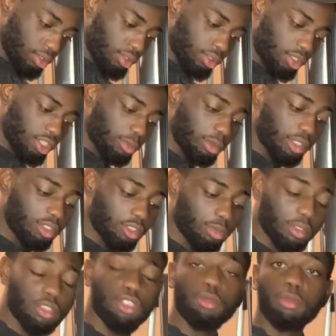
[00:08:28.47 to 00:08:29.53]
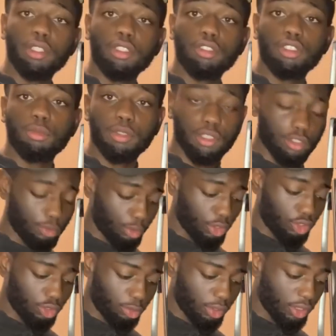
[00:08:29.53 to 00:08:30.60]
sprinkle, sprinkle, sprinkle, sprinkle, sprinkle,
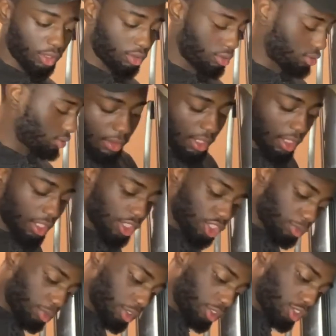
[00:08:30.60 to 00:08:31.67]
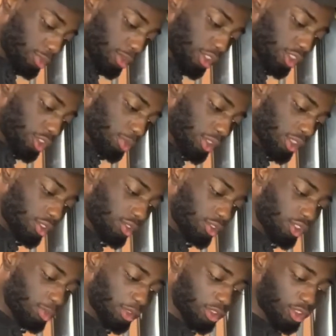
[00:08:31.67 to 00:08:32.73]
sprinkle. Sprinkle, sprinkle, sprinkle,
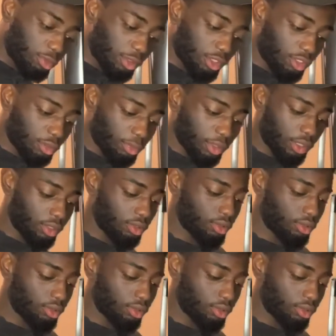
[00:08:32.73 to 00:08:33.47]
sprinkle, sprinkle, sprinkle.